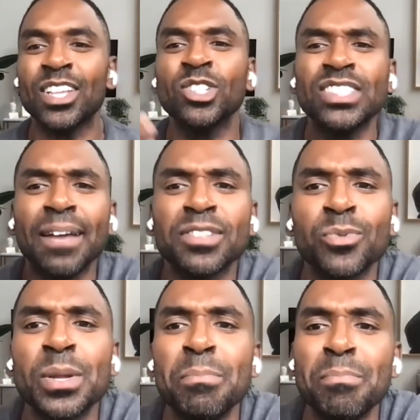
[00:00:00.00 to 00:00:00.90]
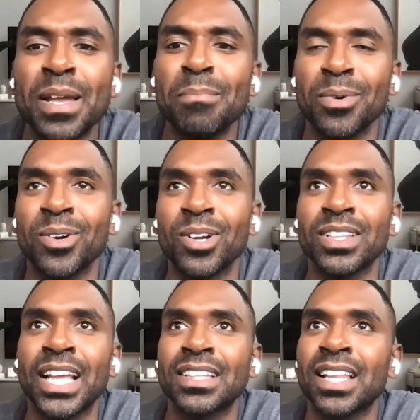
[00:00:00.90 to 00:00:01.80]
you just have to
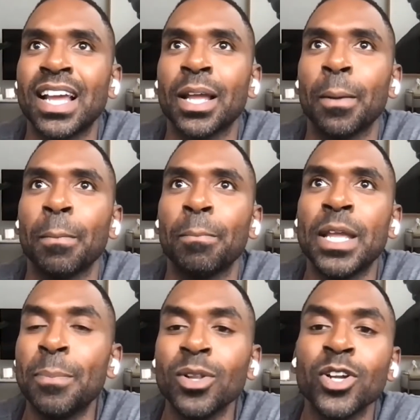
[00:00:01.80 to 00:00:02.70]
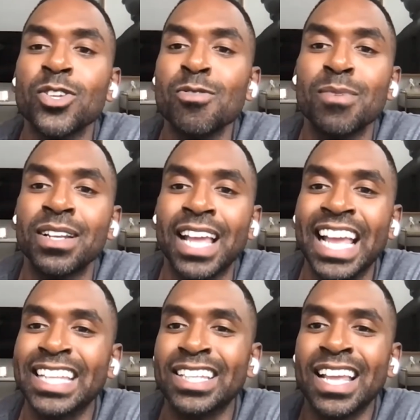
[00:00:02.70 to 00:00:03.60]
remember that like people are human
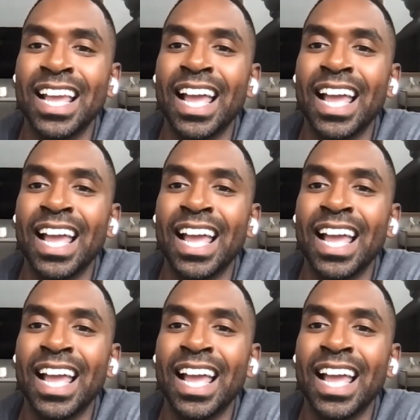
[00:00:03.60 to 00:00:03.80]
and